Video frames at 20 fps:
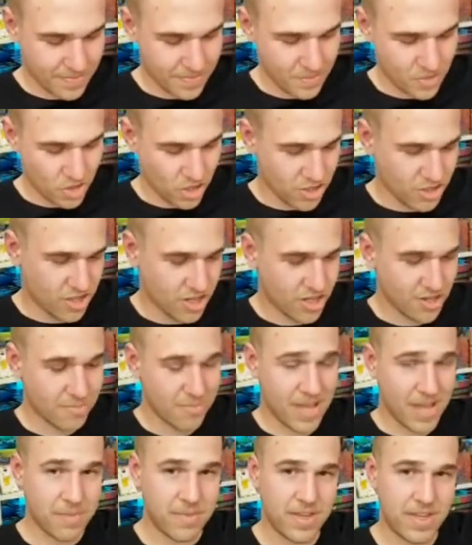Charizard,
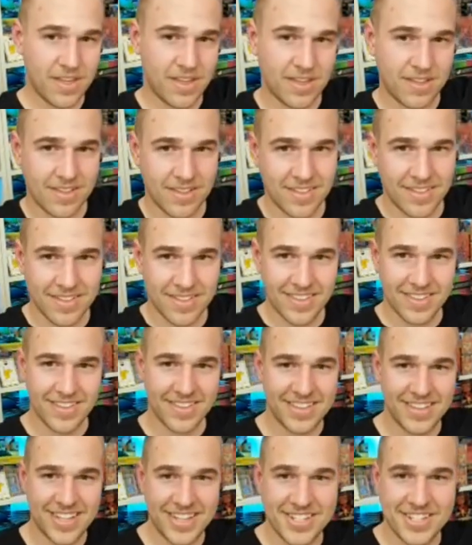maybe?
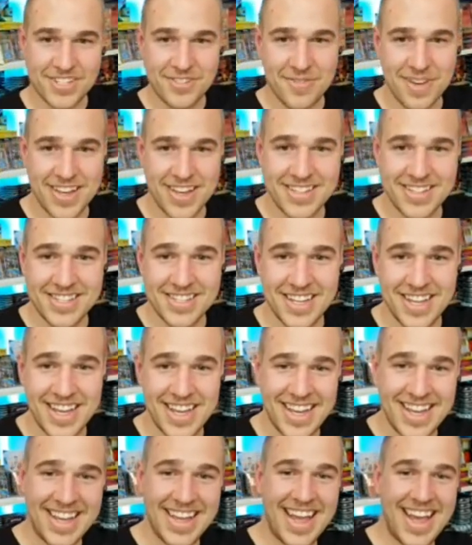Maybe? Let's just wait and
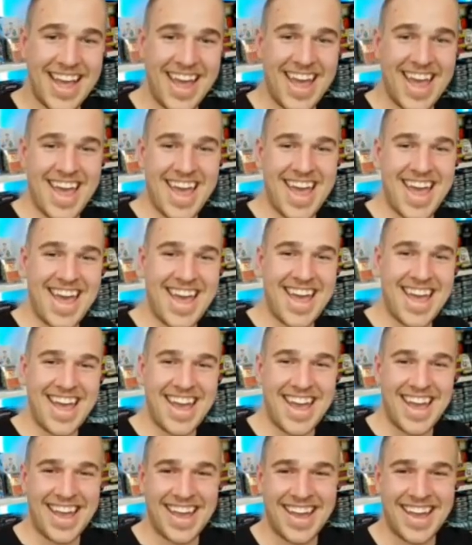see. Hey!